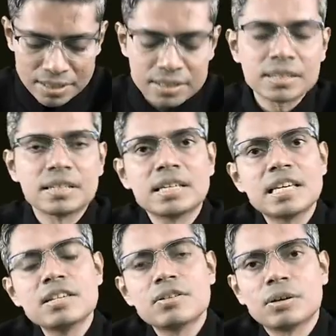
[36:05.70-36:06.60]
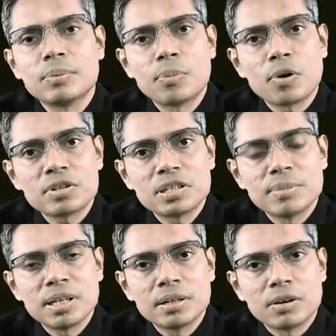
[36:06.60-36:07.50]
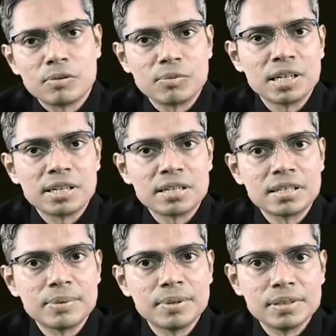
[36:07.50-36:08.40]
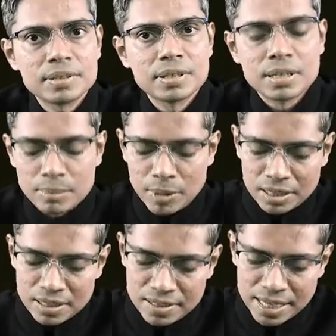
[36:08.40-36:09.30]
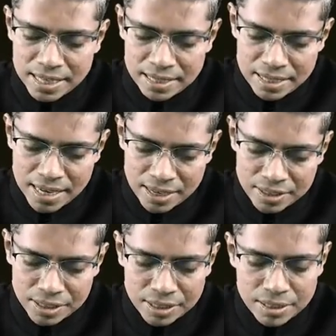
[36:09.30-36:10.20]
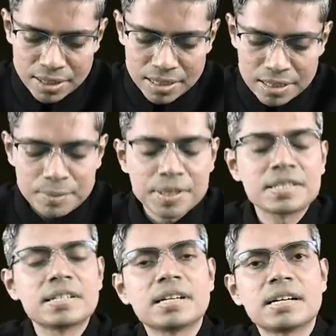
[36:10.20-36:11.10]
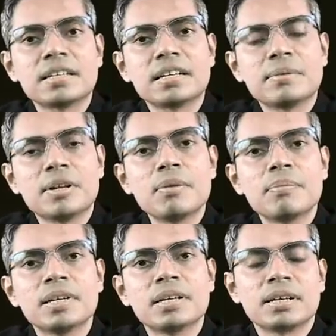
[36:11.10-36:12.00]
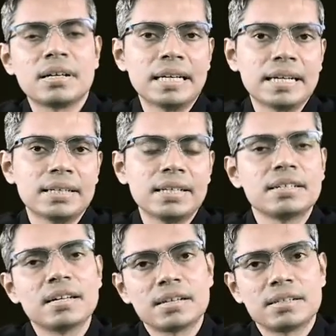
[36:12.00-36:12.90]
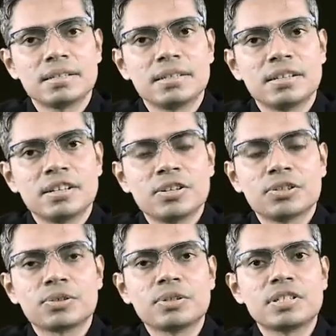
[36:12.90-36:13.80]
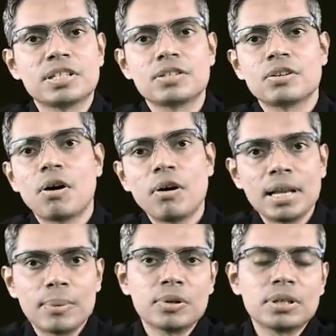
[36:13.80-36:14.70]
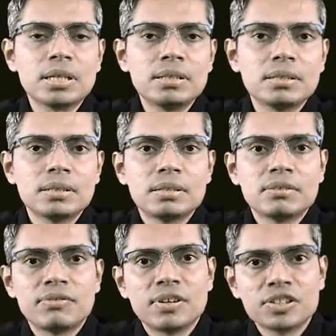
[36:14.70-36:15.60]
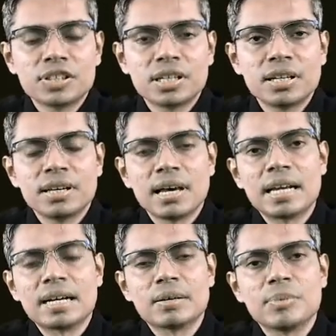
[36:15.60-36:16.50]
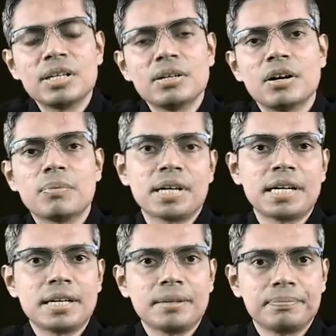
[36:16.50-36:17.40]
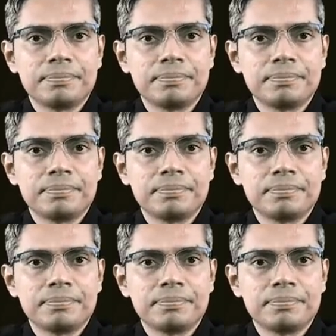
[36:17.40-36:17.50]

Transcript: action is on proximal convoluted tubules, but the secondary action is present at the level of collecting duct. So this is all about the functional anatomy of kidney.